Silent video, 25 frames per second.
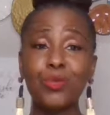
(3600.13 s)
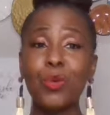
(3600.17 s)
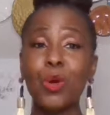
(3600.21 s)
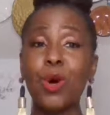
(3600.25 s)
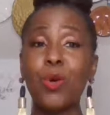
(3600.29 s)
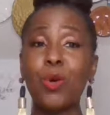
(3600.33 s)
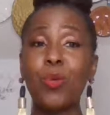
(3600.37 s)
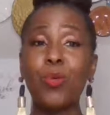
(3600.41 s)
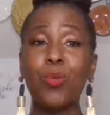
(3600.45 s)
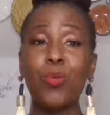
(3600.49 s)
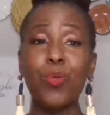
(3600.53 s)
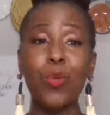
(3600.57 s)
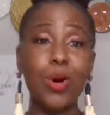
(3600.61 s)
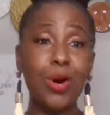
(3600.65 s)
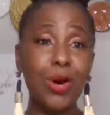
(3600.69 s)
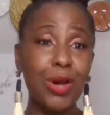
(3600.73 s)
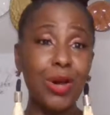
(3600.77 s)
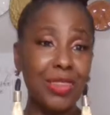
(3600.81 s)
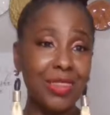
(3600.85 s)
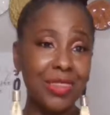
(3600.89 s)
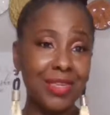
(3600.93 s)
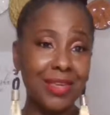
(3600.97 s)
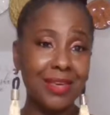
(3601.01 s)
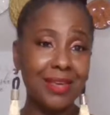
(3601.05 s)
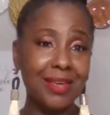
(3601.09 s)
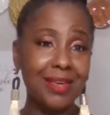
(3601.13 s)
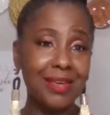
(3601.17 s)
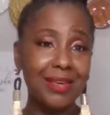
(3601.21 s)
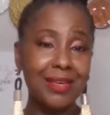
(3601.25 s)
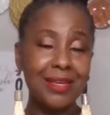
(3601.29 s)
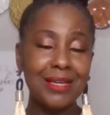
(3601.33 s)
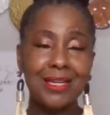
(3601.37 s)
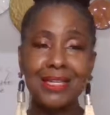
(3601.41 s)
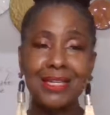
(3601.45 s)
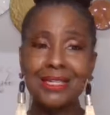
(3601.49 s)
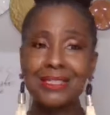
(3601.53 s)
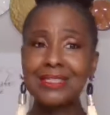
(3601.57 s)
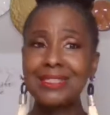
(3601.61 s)
you are worthy.
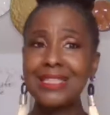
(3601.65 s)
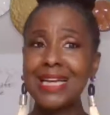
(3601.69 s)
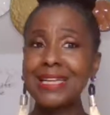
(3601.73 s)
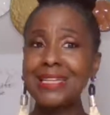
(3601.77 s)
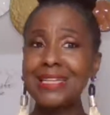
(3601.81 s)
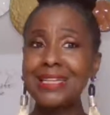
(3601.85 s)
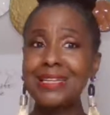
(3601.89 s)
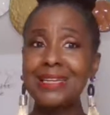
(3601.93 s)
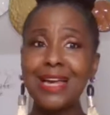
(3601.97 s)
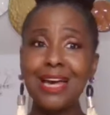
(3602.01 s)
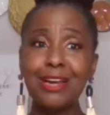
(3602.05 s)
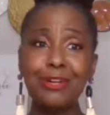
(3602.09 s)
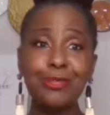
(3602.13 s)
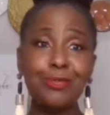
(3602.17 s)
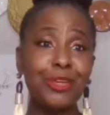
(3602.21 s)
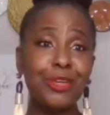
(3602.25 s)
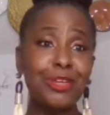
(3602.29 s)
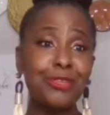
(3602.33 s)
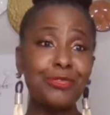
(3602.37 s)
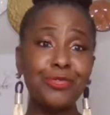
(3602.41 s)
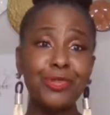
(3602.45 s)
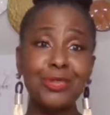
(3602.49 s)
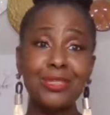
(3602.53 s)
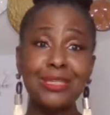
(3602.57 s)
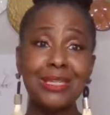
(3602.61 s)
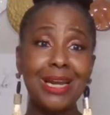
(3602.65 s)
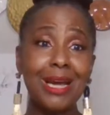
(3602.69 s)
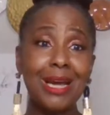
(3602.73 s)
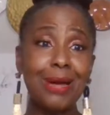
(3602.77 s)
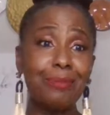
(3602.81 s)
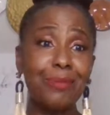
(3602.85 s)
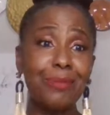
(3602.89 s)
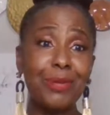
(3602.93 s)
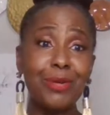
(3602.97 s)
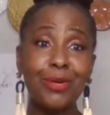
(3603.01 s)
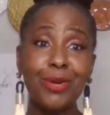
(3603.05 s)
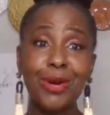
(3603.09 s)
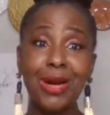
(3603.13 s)
Stand in front of
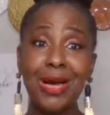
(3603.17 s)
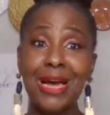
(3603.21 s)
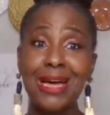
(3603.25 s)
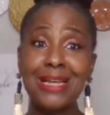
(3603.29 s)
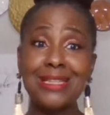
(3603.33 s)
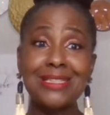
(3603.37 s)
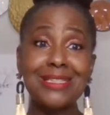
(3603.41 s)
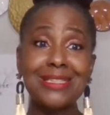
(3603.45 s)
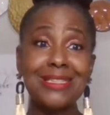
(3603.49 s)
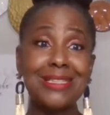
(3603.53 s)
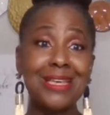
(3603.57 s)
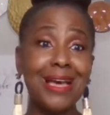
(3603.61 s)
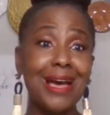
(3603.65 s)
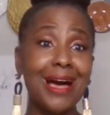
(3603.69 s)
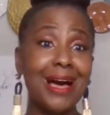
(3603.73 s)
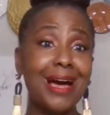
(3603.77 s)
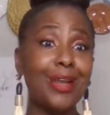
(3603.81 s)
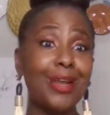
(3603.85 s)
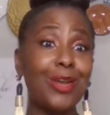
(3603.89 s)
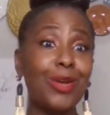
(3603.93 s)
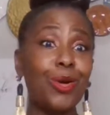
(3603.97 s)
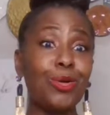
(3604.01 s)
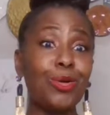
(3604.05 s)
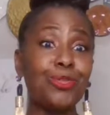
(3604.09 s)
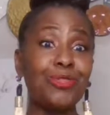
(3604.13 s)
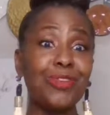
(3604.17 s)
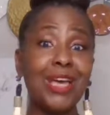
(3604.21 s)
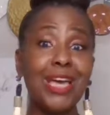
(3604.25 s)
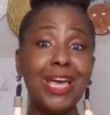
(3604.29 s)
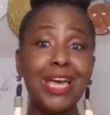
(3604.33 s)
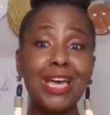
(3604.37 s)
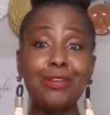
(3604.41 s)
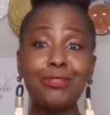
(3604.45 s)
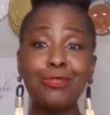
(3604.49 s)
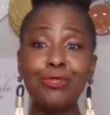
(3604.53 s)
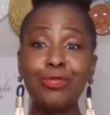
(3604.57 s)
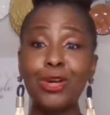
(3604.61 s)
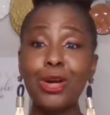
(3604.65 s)
that mirror and say, I love
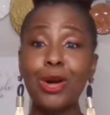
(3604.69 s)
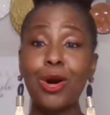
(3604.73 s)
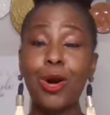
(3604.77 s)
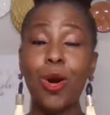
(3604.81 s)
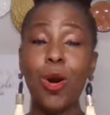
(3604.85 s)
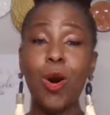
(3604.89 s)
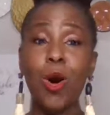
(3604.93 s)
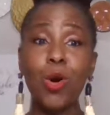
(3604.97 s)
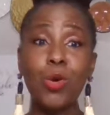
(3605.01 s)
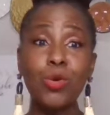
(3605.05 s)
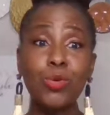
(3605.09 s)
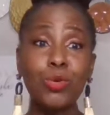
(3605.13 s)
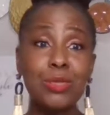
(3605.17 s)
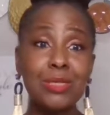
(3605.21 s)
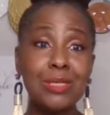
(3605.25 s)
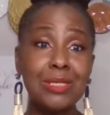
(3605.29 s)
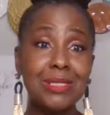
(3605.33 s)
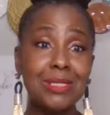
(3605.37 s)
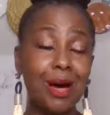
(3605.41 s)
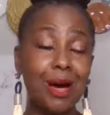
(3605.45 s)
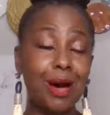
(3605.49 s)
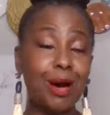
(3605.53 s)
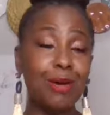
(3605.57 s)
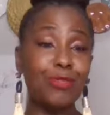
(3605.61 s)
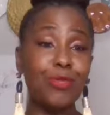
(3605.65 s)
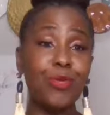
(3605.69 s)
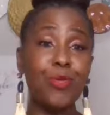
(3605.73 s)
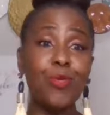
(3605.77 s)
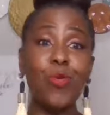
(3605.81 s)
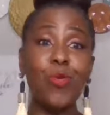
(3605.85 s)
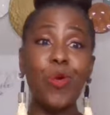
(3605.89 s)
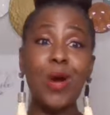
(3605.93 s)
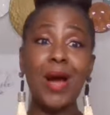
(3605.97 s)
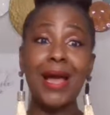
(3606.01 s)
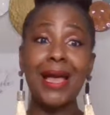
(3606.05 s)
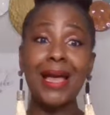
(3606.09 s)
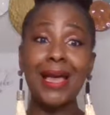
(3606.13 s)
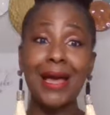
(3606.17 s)
every ounce of
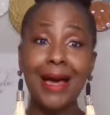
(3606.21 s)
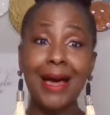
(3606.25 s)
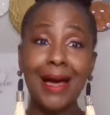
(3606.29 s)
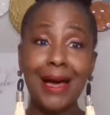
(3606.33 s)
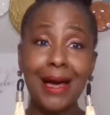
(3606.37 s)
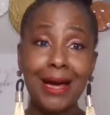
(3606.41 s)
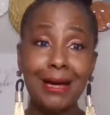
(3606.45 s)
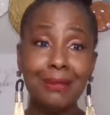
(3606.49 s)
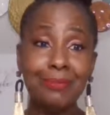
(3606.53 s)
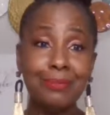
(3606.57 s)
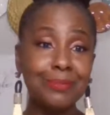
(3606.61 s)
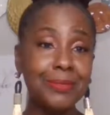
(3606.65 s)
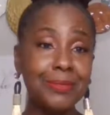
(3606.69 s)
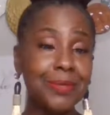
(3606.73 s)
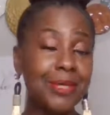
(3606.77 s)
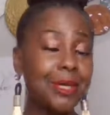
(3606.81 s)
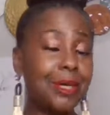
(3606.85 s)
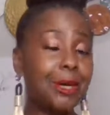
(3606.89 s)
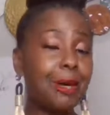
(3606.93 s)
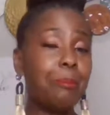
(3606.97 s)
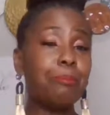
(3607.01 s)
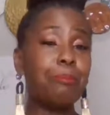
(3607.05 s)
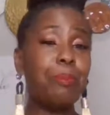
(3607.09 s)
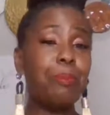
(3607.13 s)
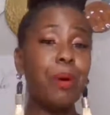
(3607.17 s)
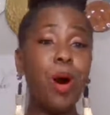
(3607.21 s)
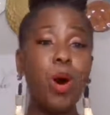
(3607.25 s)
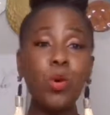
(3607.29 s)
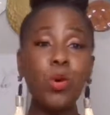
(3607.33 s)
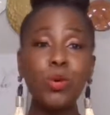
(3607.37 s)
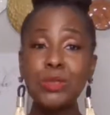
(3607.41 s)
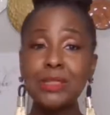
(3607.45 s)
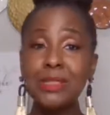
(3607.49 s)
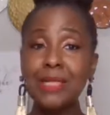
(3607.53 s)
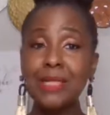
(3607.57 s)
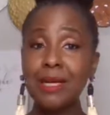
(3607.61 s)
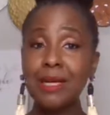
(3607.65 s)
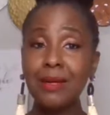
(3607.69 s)
who I am,
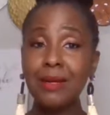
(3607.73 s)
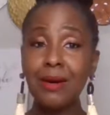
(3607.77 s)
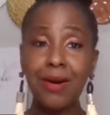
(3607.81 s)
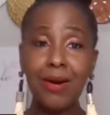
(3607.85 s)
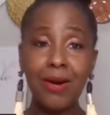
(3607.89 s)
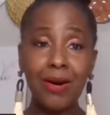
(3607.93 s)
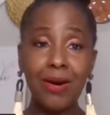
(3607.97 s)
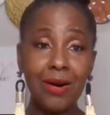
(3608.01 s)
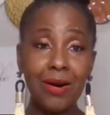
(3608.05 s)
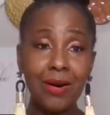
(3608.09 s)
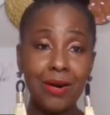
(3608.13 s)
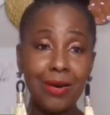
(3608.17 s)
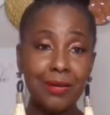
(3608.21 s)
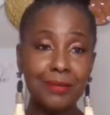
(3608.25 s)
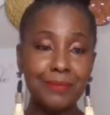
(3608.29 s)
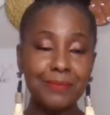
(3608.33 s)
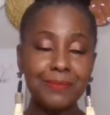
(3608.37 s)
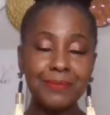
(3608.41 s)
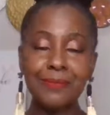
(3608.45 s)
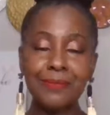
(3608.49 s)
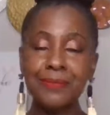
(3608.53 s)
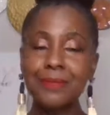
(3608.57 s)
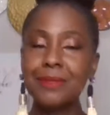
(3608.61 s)
pounds and all.